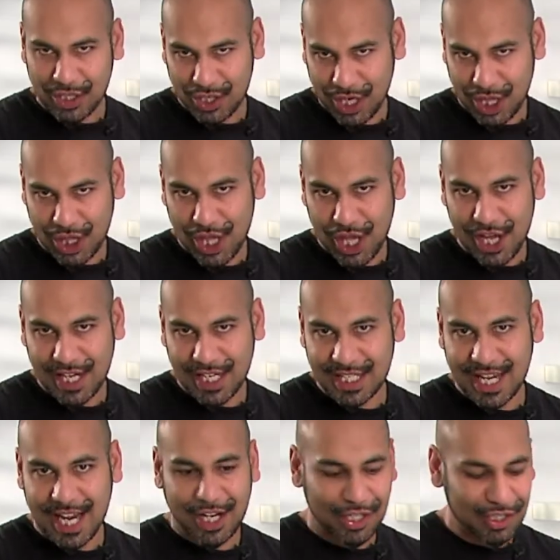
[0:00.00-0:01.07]
sort of 30
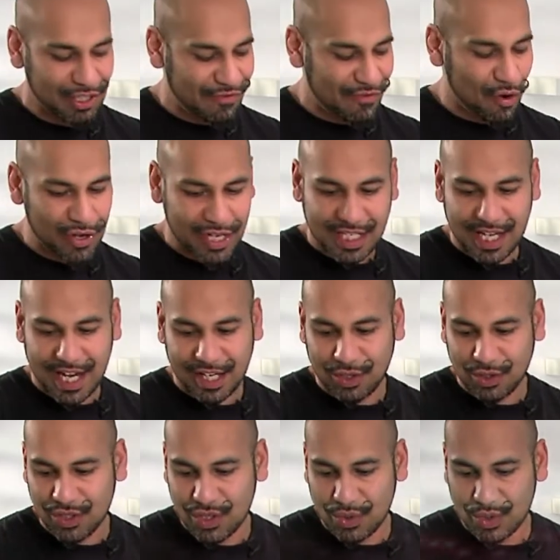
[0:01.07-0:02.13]
seconds, 40
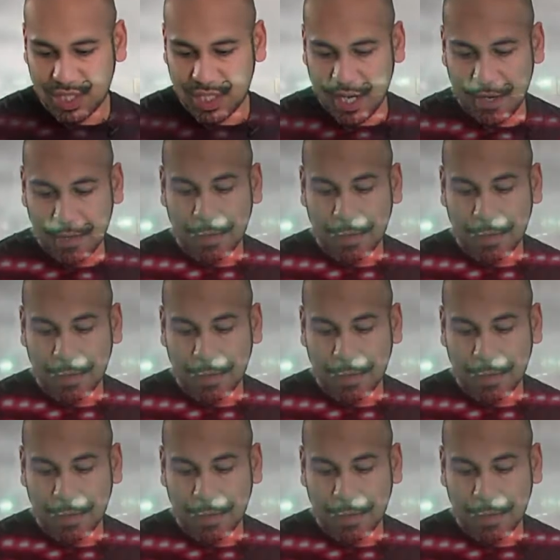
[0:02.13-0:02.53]
seconds or so.